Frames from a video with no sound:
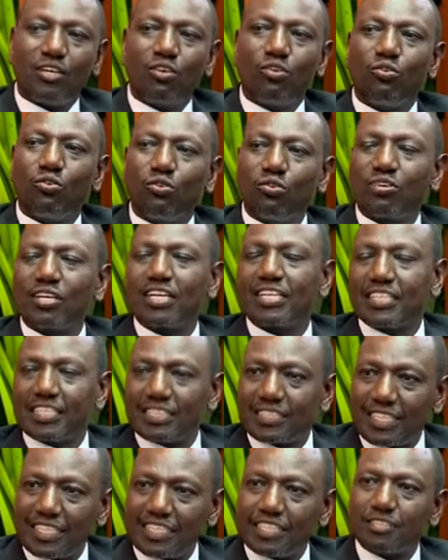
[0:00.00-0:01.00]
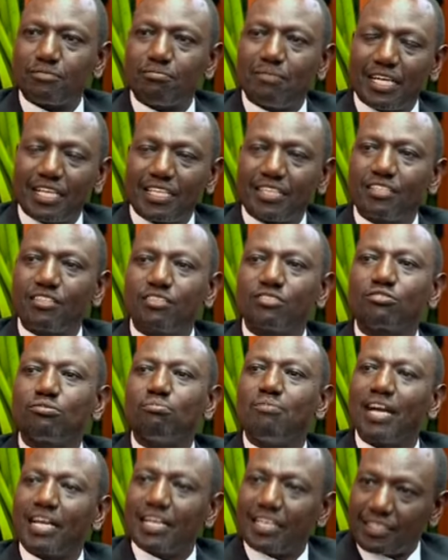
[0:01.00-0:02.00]
Uhuru Kenyatta is married to
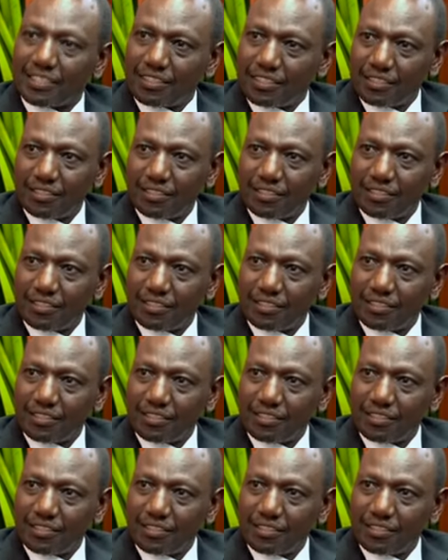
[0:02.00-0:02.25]
Margaret.